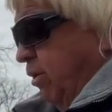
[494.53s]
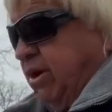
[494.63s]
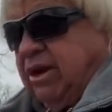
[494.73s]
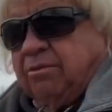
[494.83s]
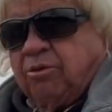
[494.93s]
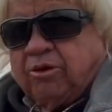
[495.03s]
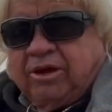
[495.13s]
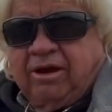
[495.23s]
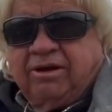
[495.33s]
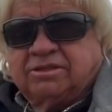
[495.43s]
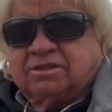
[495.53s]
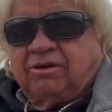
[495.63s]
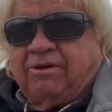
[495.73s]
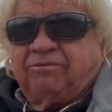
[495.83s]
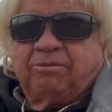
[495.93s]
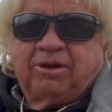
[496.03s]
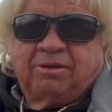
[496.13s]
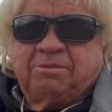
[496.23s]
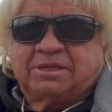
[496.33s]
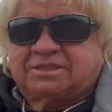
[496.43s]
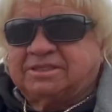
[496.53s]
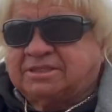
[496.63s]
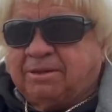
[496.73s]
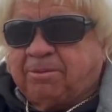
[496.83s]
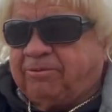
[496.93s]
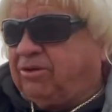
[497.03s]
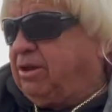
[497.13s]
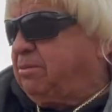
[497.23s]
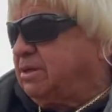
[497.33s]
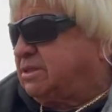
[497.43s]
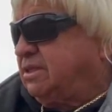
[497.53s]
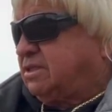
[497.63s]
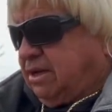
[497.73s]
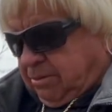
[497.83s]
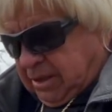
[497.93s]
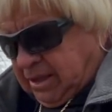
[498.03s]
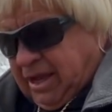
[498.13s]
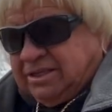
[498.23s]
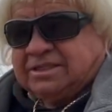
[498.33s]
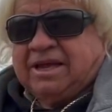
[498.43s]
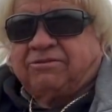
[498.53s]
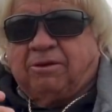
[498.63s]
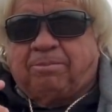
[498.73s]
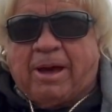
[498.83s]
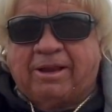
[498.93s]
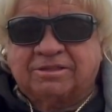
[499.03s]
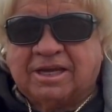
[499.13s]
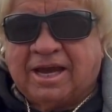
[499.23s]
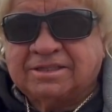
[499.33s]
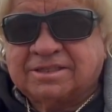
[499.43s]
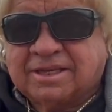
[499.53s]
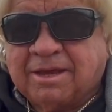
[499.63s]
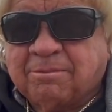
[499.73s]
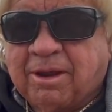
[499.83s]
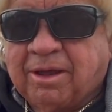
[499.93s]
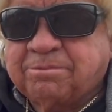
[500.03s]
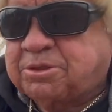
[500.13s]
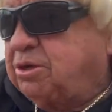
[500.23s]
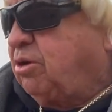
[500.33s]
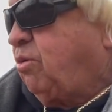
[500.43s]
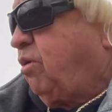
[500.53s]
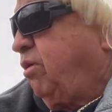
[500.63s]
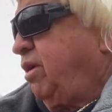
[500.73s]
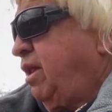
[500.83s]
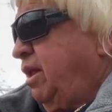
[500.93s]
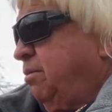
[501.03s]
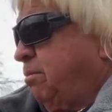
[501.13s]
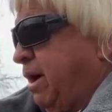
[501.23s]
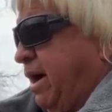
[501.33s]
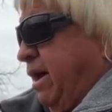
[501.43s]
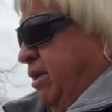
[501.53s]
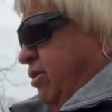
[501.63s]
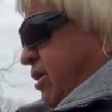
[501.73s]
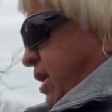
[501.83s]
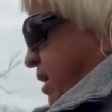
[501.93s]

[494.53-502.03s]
want any more carrots, so I've really messed this up. I've really messed this up. I just have to apologize and take my lumps and go on. But looky